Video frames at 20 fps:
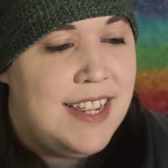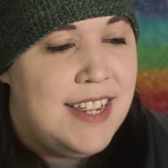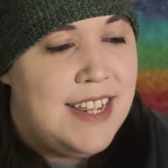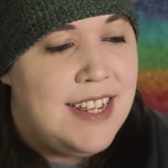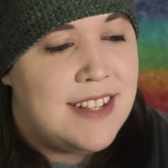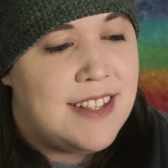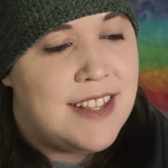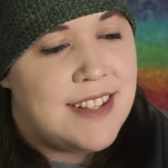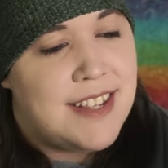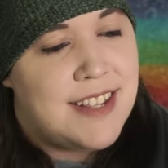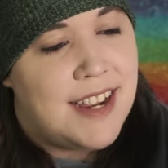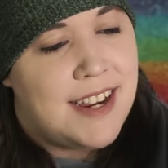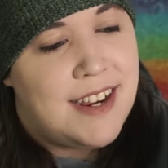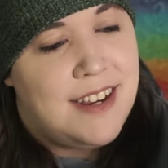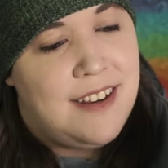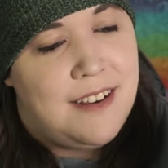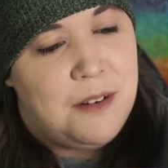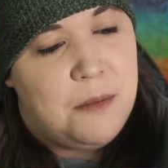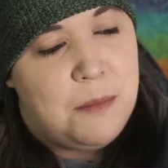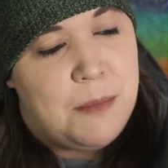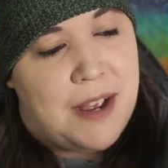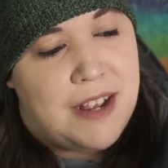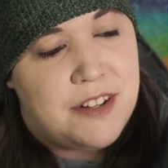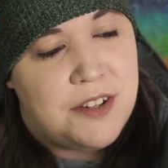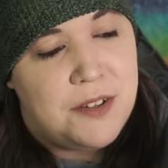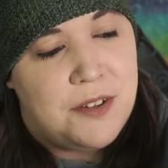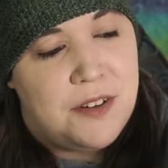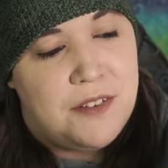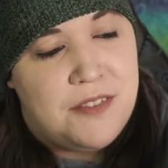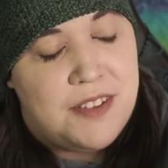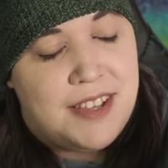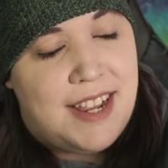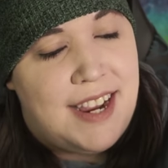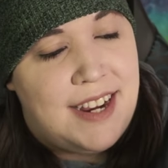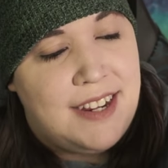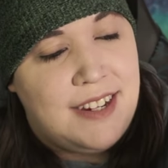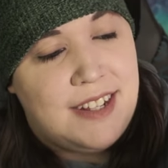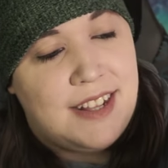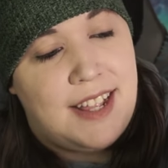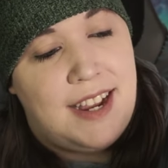He's the second young master of the
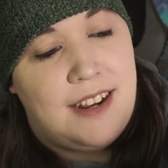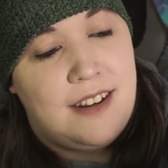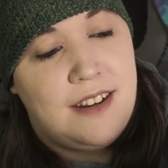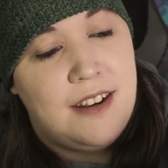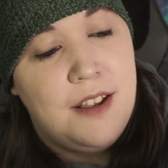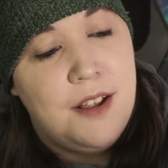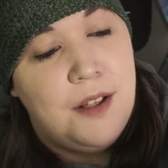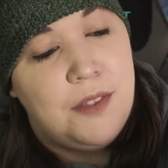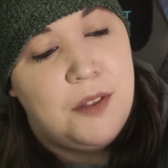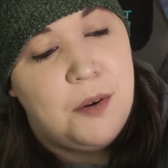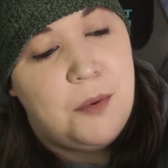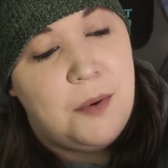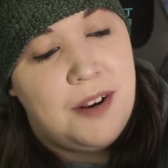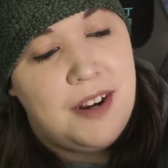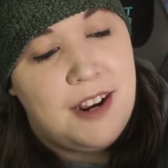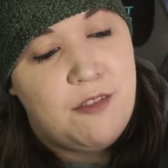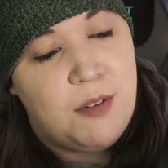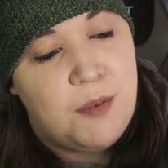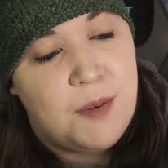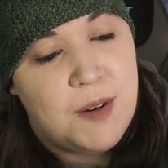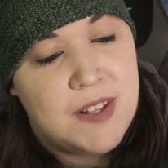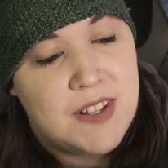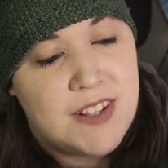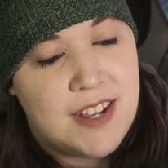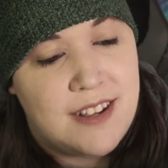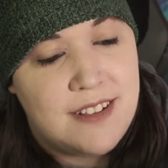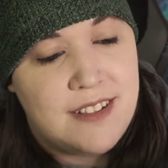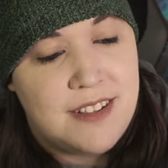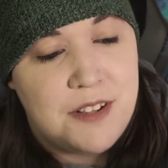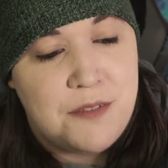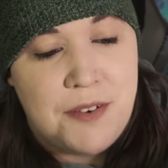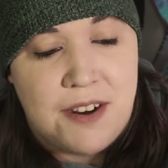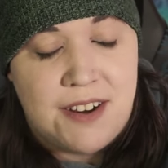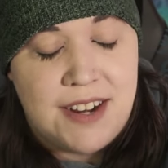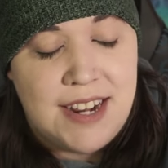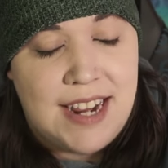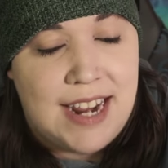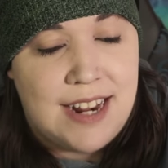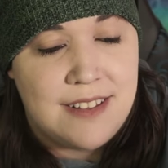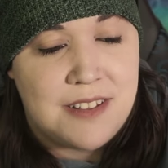Lan Clan, the one everyone says is
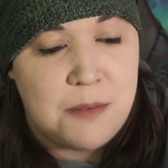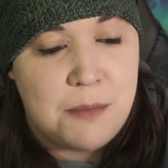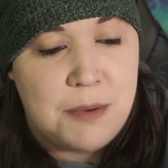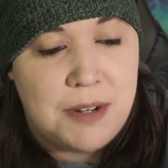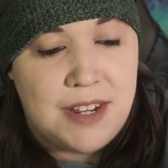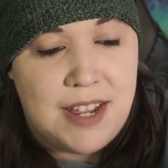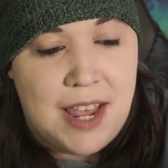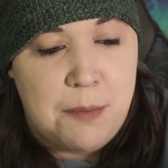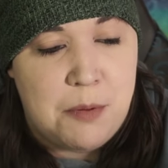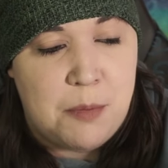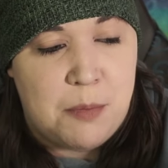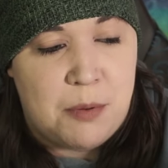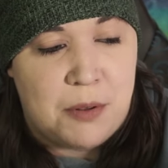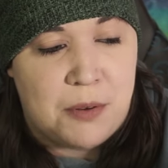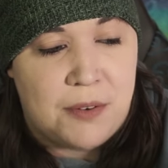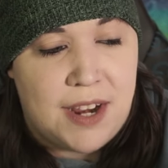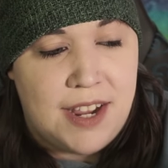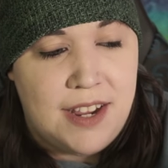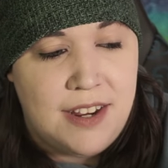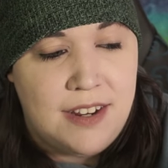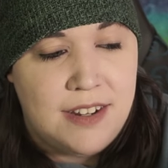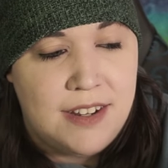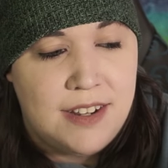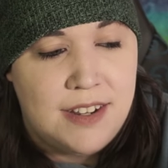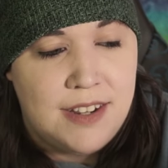very handsome and capable, right?